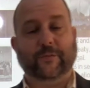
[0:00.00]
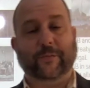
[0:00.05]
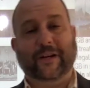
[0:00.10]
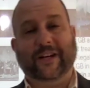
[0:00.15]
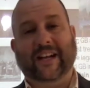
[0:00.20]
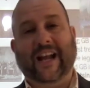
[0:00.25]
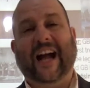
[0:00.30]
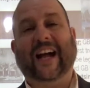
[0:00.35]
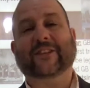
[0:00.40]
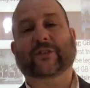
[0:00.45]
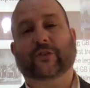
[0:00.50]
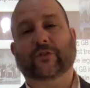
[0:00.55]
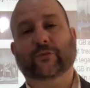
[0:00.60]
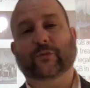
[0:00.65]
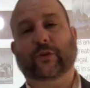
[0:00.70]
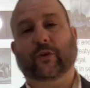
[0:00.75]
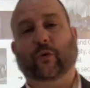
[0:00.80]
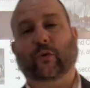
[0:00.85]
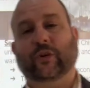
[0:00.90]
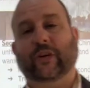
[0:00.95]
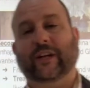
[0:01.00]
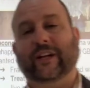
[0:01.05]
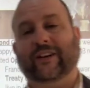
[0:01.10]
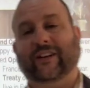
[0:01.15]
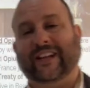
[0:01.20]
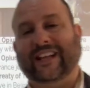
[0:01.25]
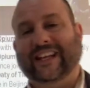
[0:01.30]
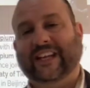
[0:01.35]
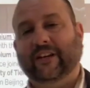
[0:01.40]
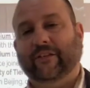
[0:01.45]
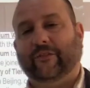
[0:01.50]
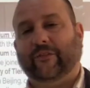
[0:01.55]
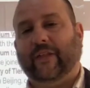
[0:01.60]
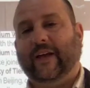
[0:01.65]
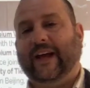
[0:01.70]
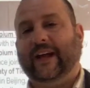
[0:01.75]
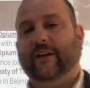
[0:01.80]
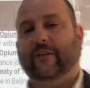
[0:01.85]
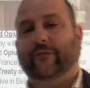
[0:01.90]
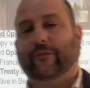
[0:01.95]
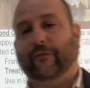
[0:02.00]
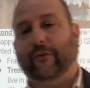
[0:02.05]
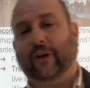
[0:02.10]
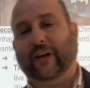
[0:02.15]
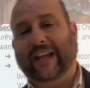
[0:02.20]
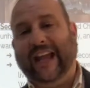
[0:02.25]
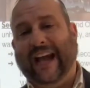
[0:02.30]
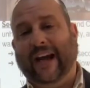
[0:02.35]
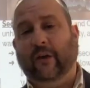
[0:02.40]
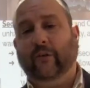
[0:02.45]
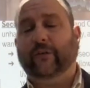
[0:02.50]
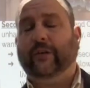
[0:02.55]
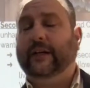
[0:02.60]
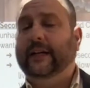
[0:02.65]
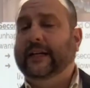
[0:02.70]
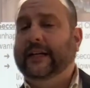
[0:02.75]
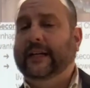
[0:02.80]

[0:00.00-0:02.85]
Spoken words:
but doctors would ordinarily give that for gout.